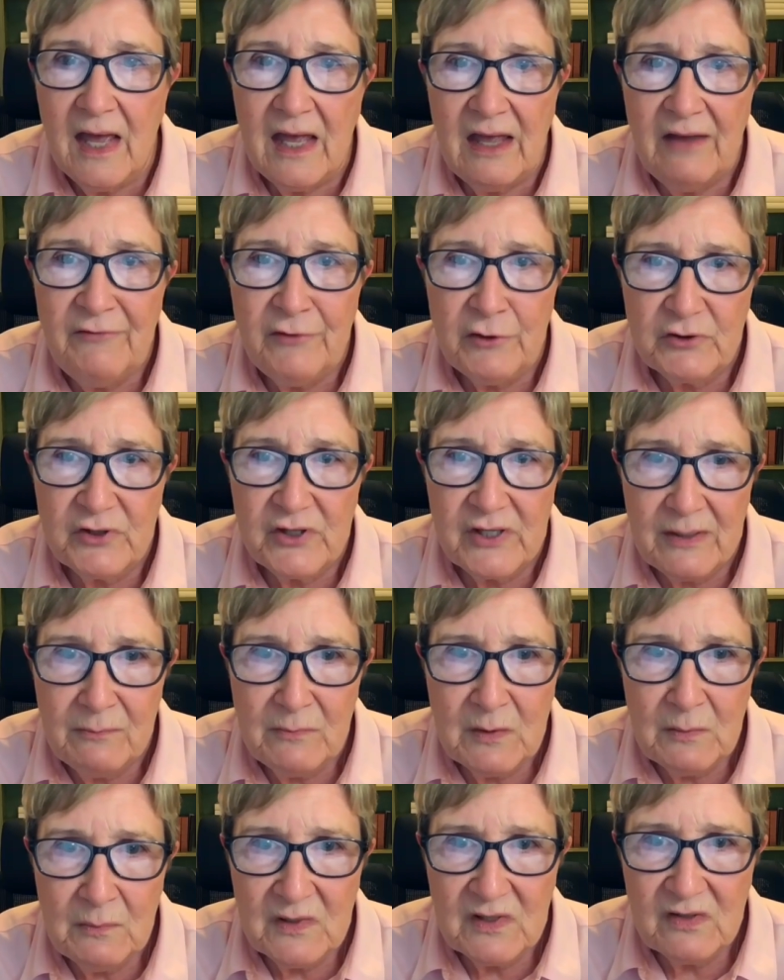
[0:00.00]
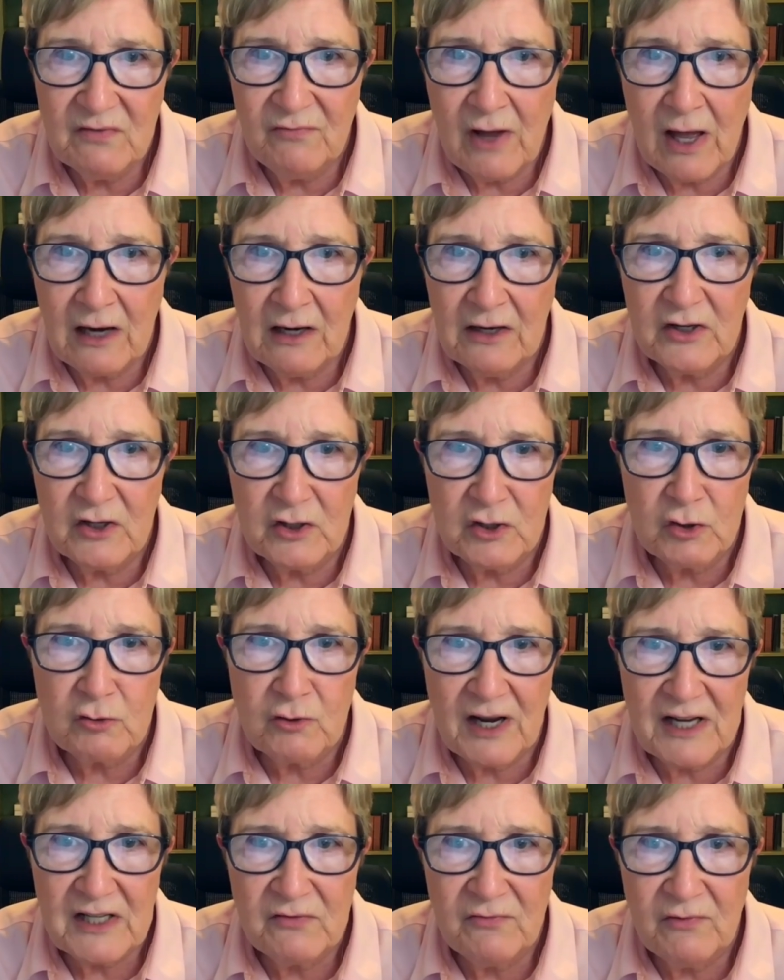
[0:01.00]
If your symptoms followed a
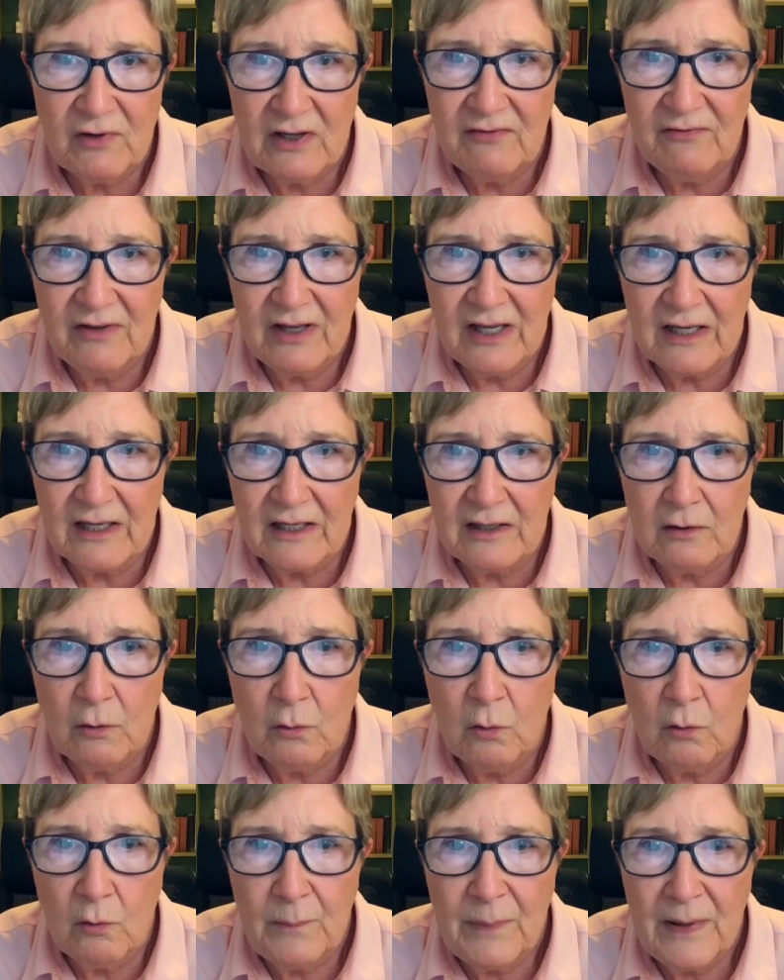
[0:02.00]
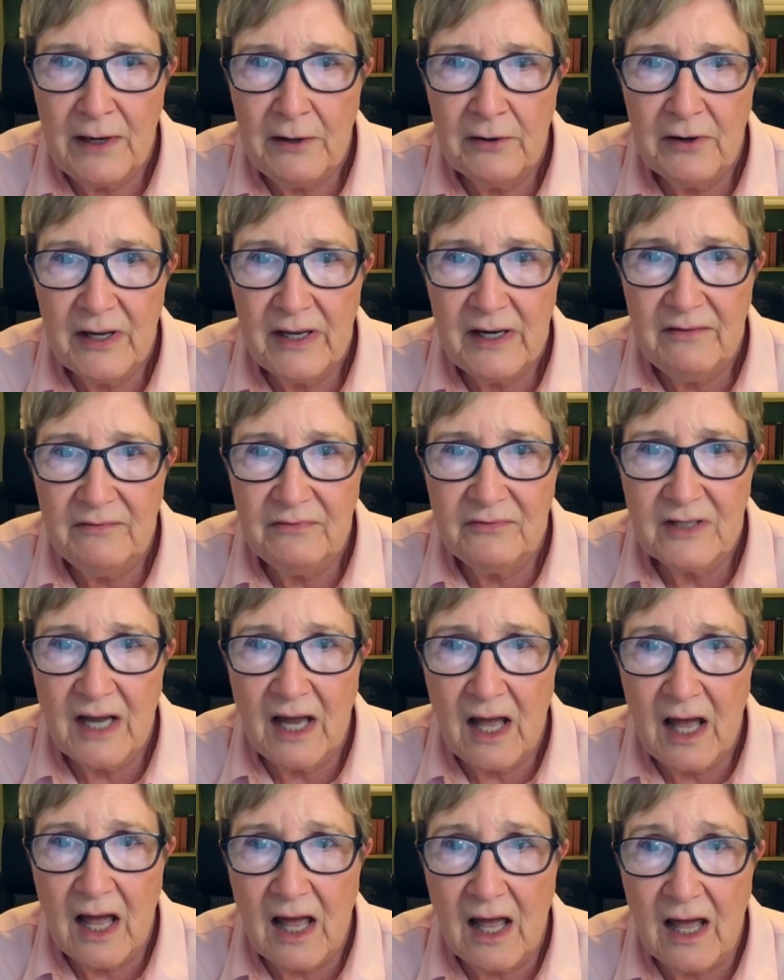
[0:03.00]
stressful event or period of
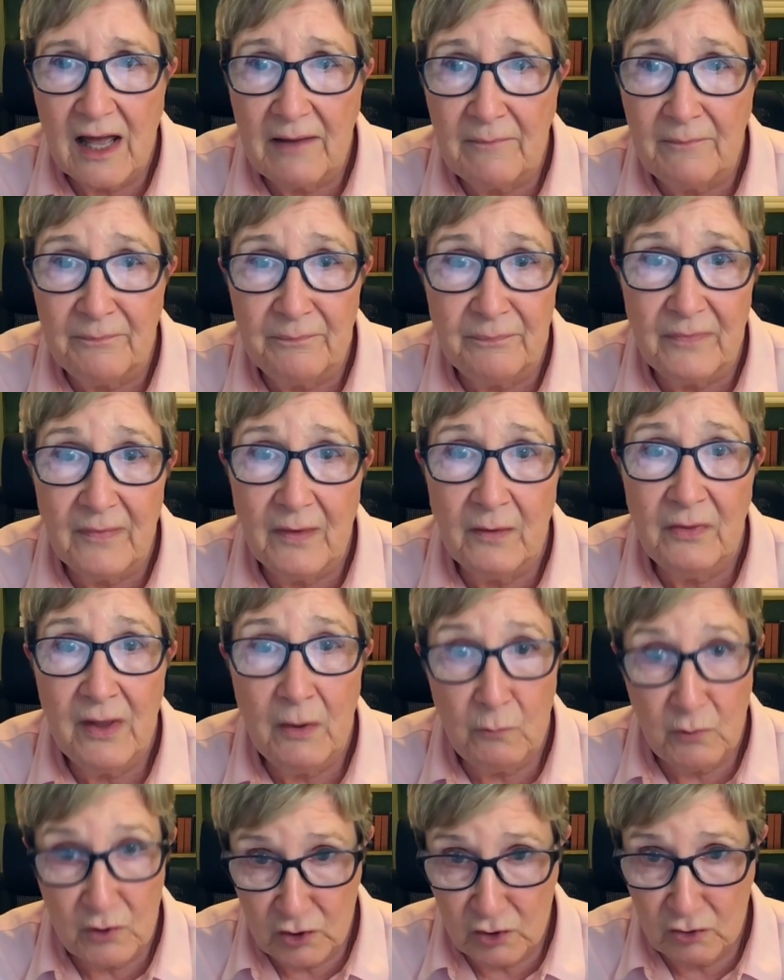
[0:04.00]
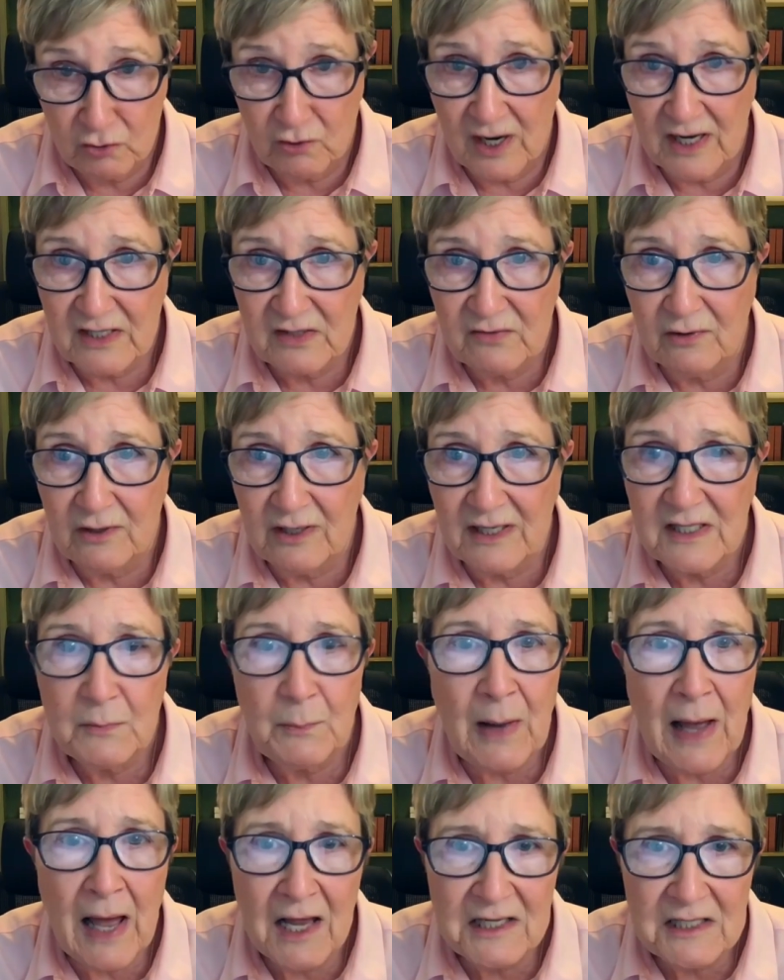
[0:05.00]
time that was stressful, it's
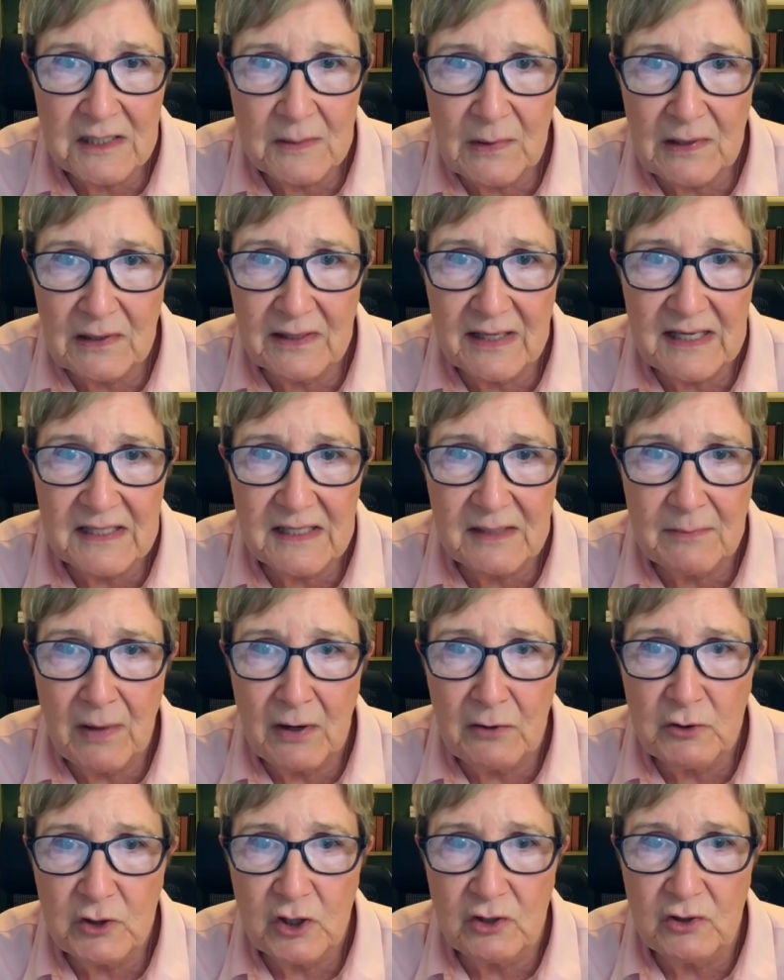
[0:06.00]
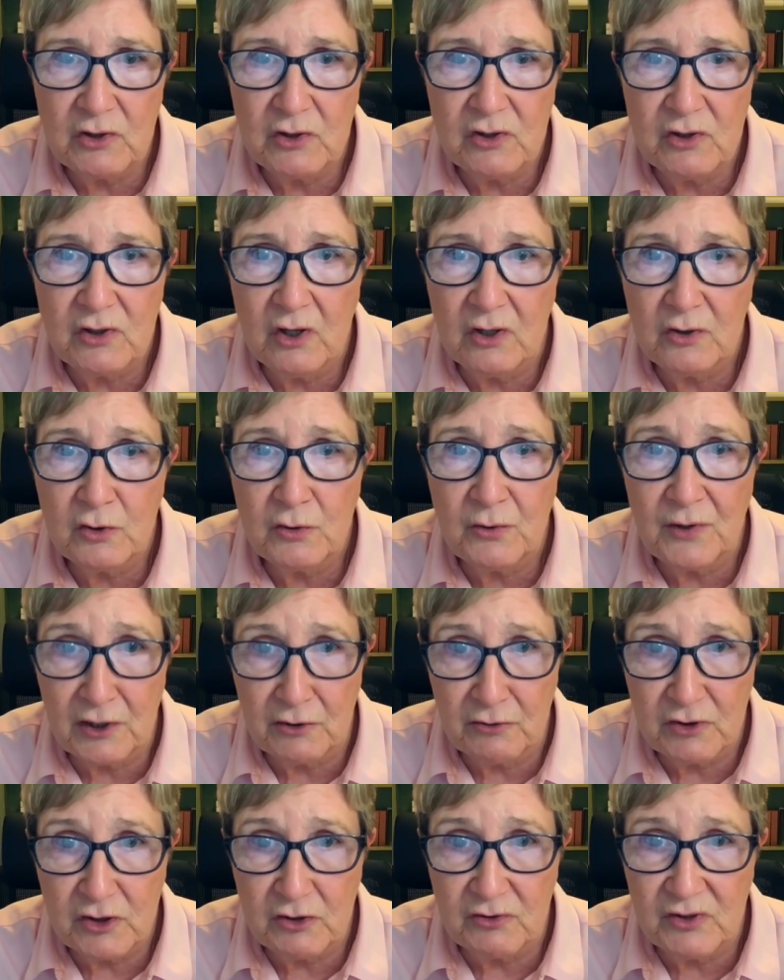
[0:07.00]
possible these emotions
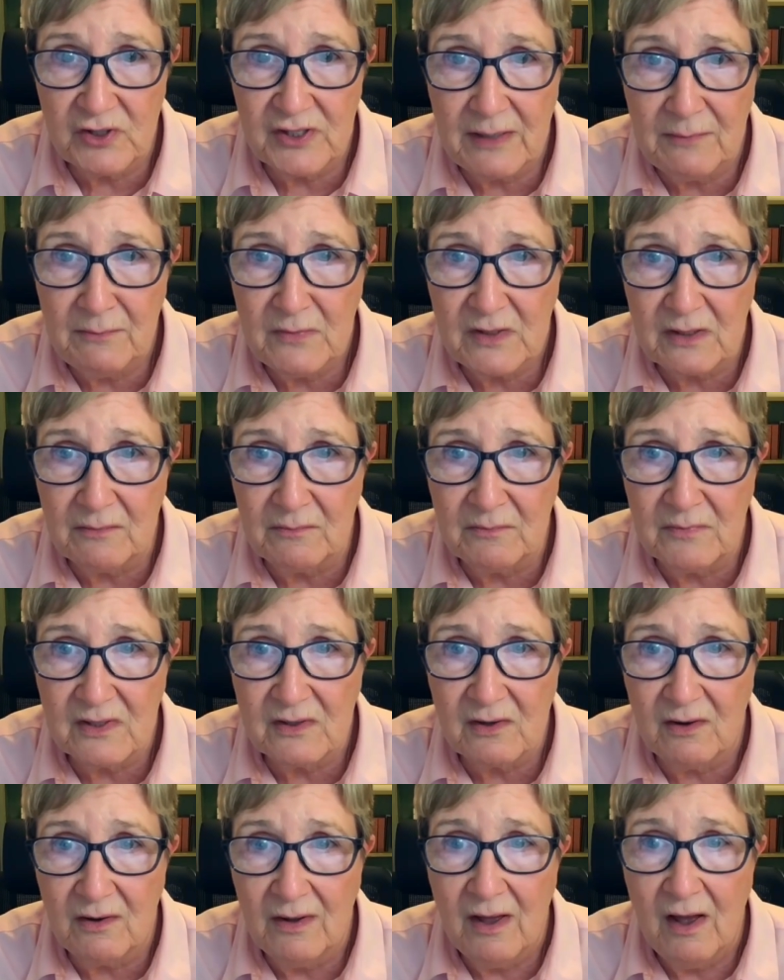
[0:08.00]
triggered your symptoms.